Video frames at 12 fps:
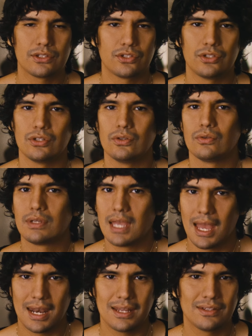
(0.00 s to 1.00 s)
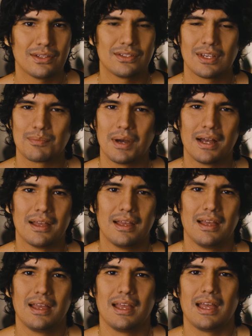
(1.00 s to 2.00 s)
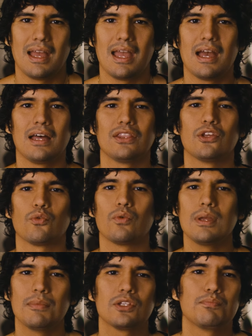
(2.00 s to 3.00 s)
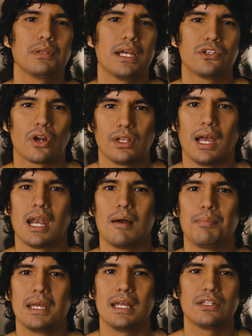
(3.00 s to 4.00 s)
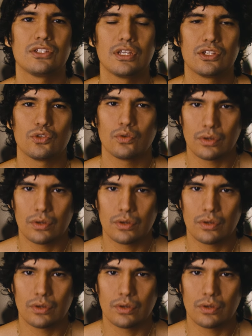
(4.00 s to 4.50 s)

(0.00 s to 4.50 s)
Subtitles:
to Canon to Sigma, and the Remus Blazar lineup hits this